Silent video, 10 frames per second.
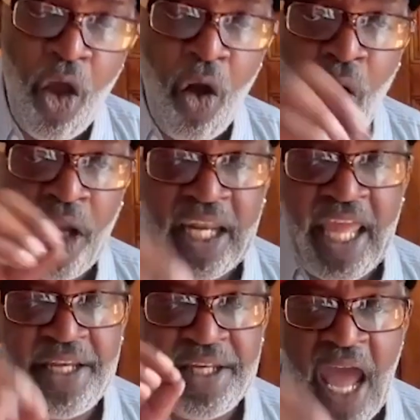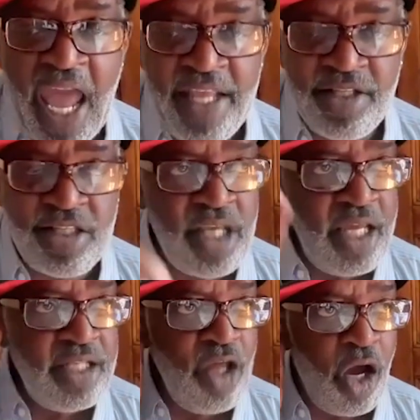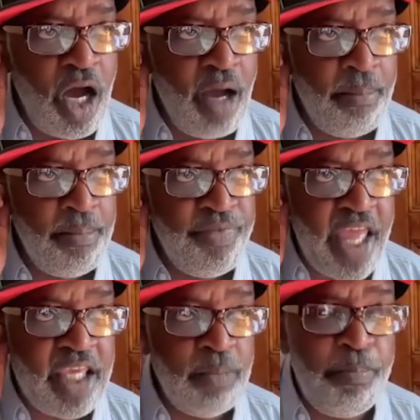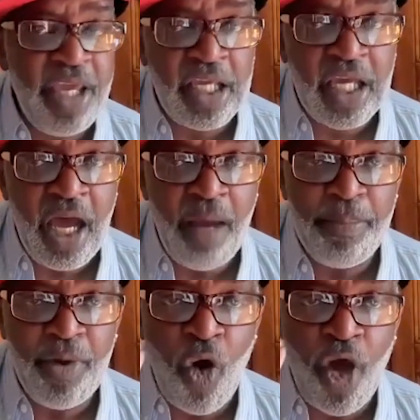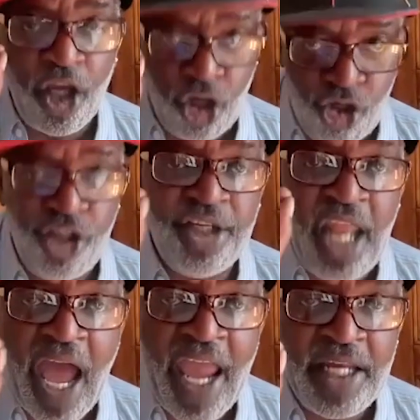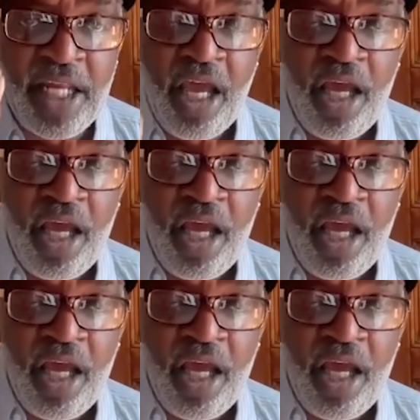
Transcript: On late nights, they can pick up on a good night